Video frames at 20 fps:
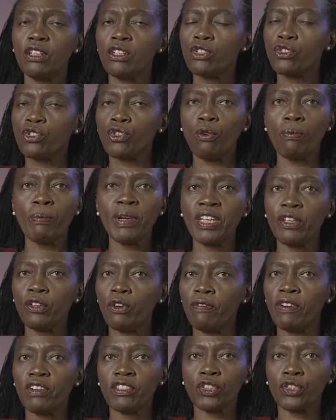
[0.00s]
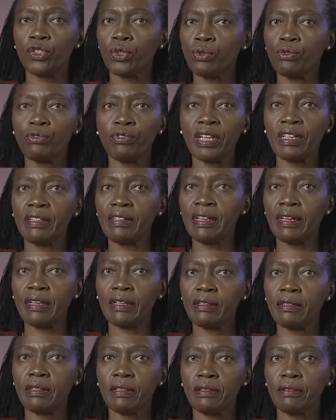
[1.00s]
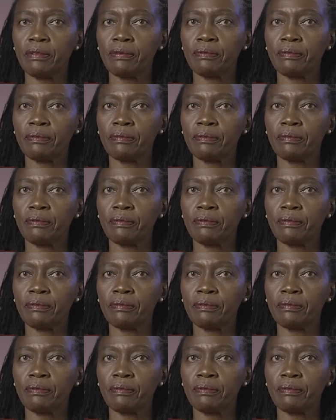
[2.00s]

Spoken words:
So many of our children dead.